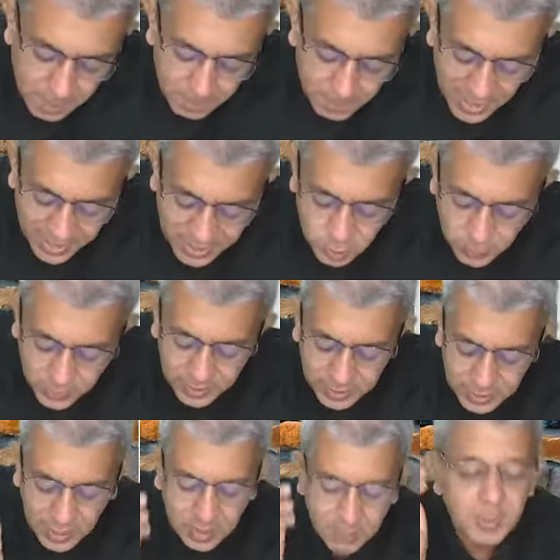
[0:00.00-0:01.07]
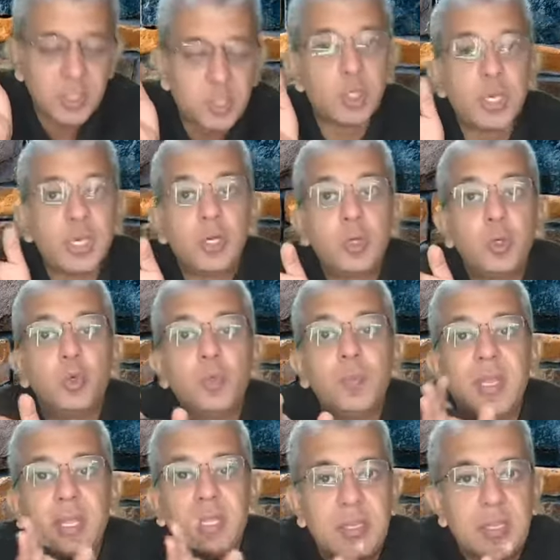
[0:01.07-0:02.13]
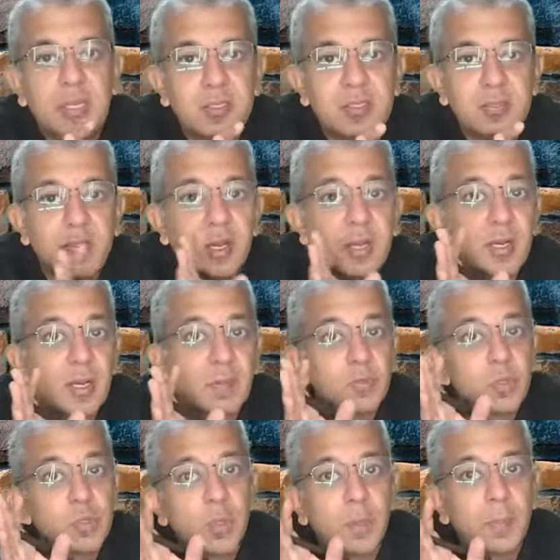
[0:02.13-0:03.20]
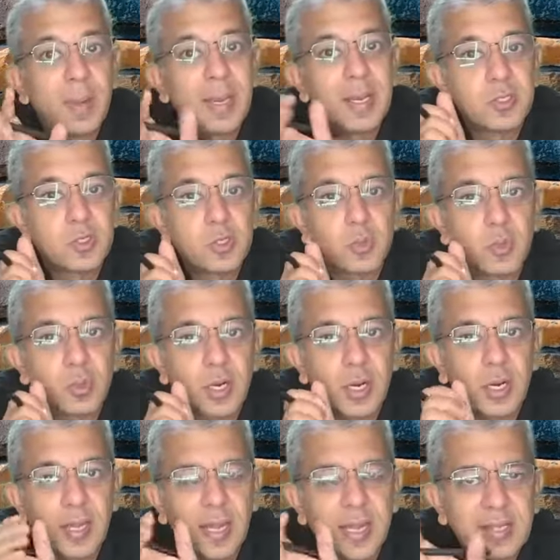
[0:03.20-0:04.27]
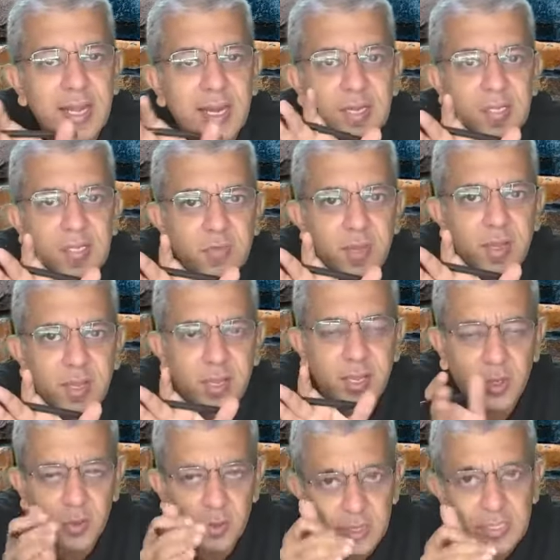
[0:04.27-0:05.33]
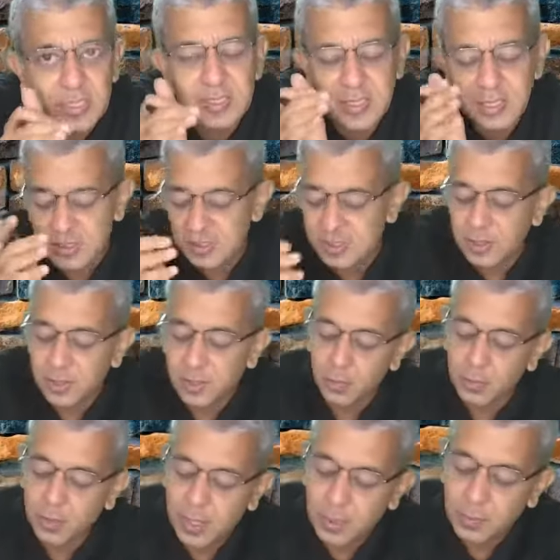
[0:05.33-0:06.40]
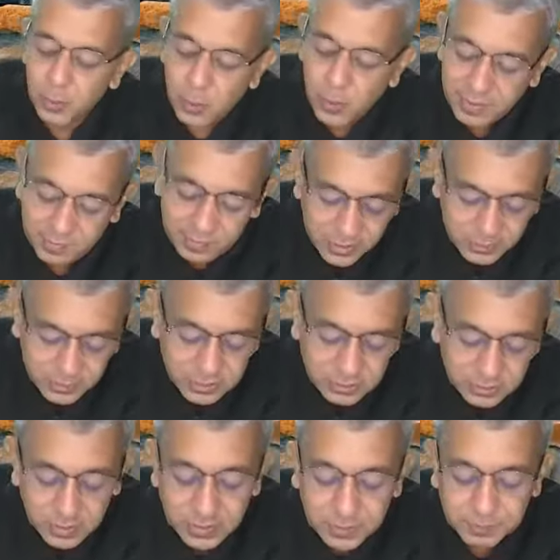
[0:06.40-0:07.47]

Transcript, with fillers: Management are measuring too many things when it comes to your Balanced Scorecard, and that is why, like, you know, this thing started to become quite famous. Further,